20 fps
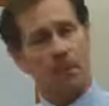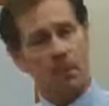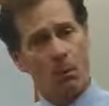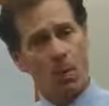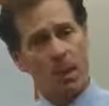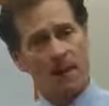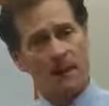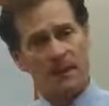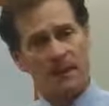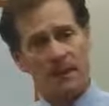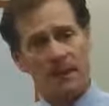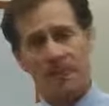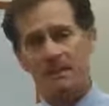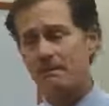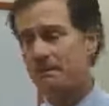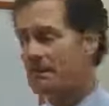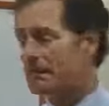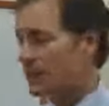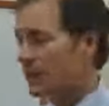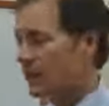Why is
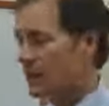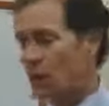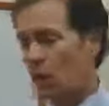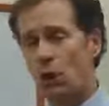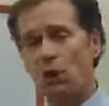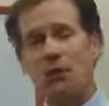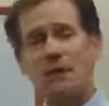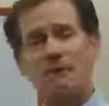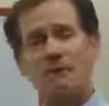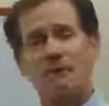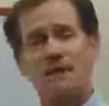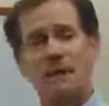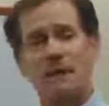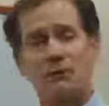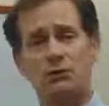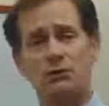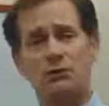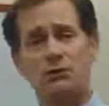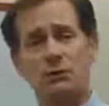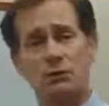that? It all comes
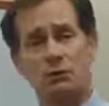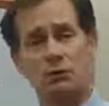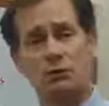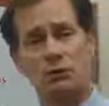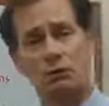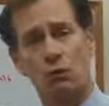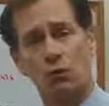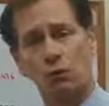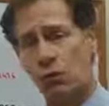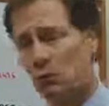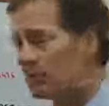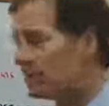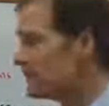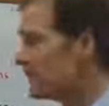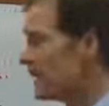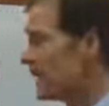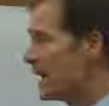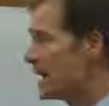down to control.